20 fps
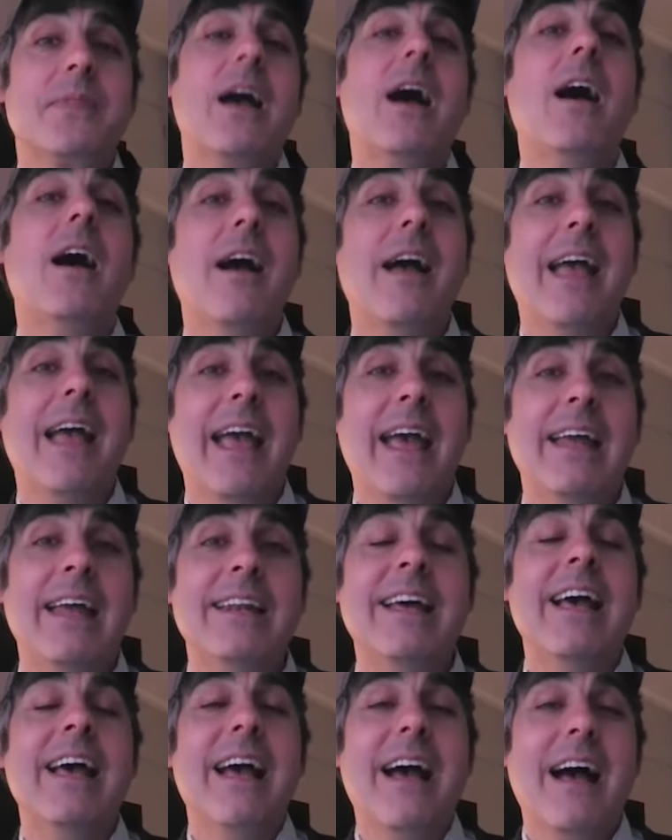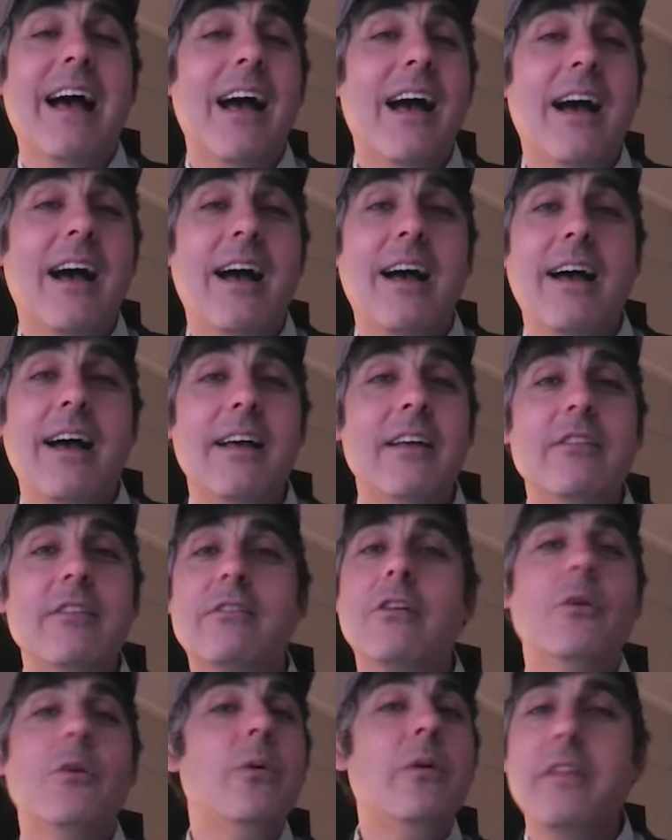Uh, and uh,
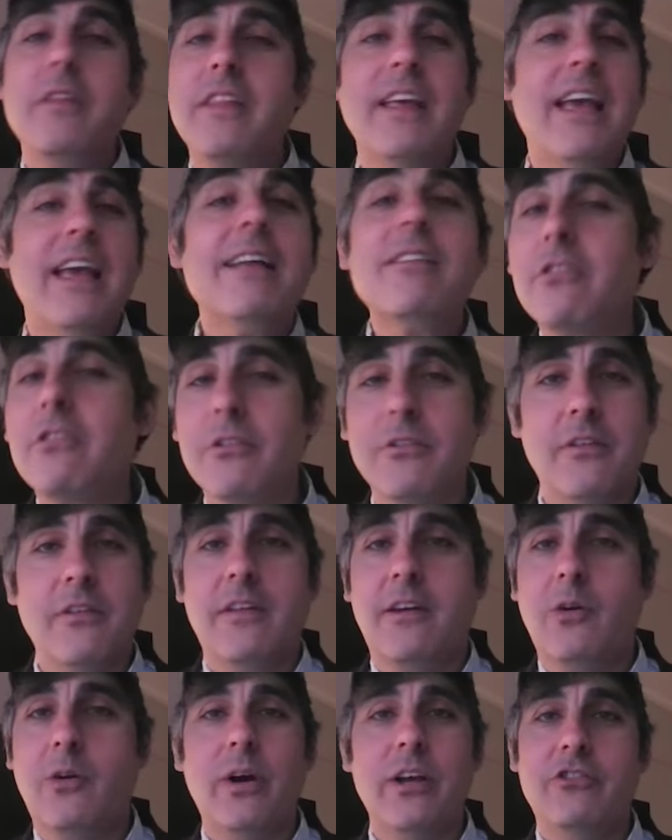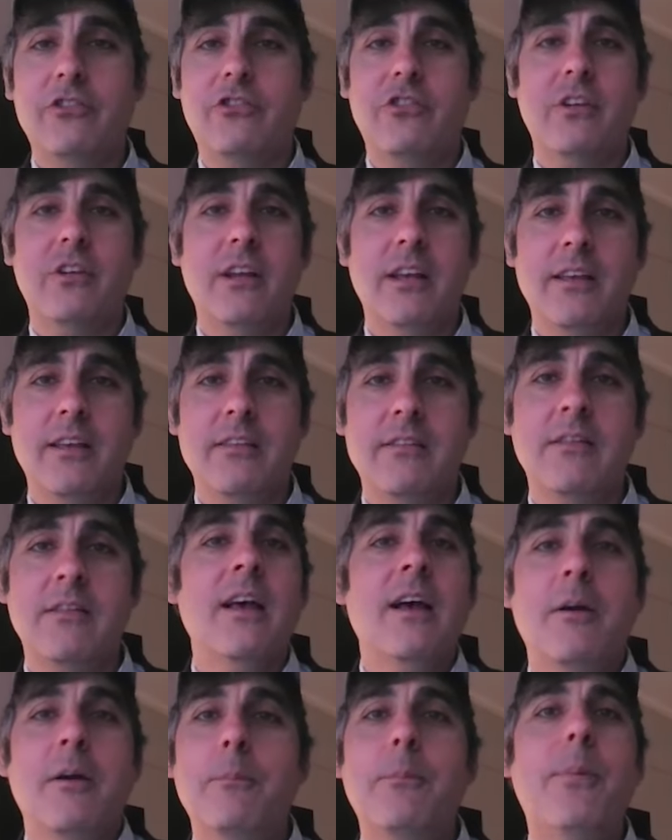so the answer to the question is
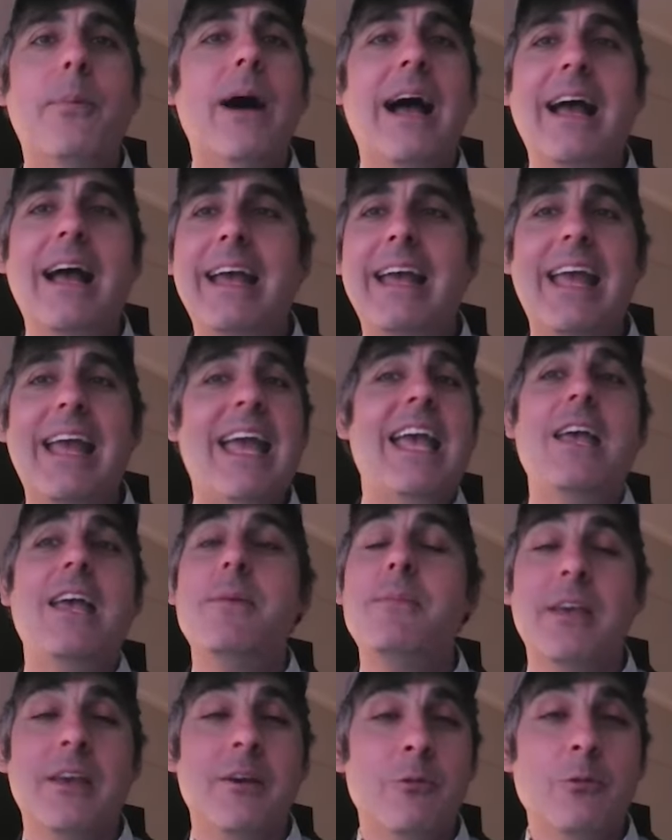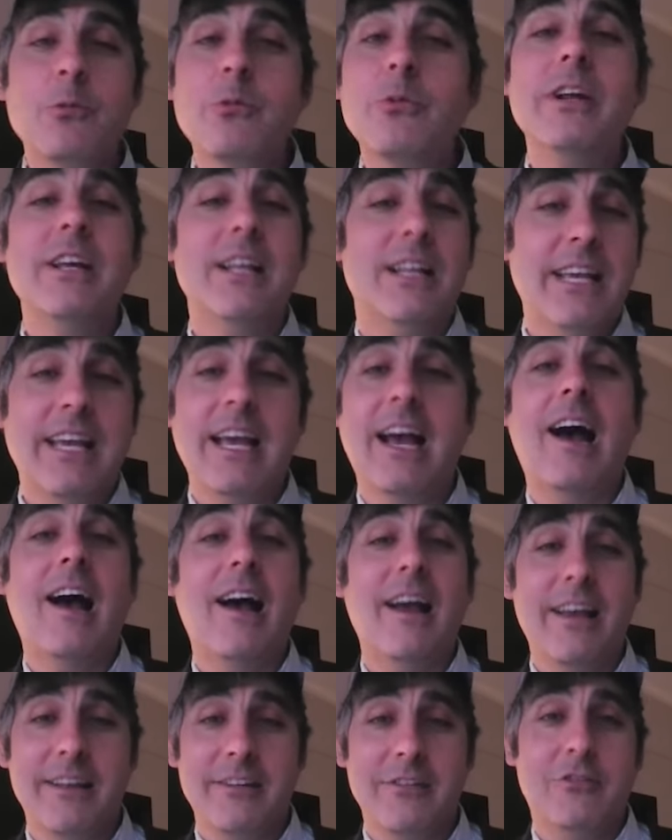by aiming really
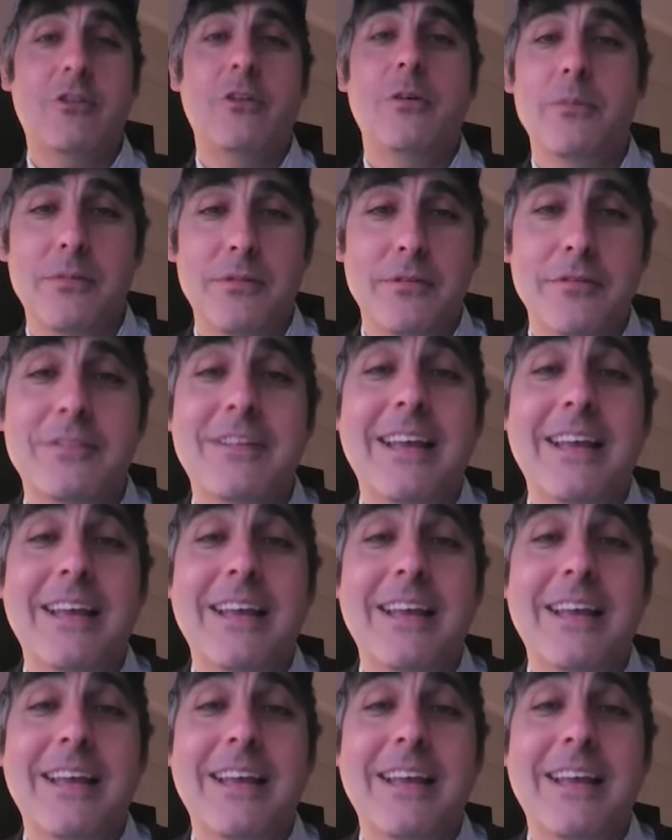high in terms of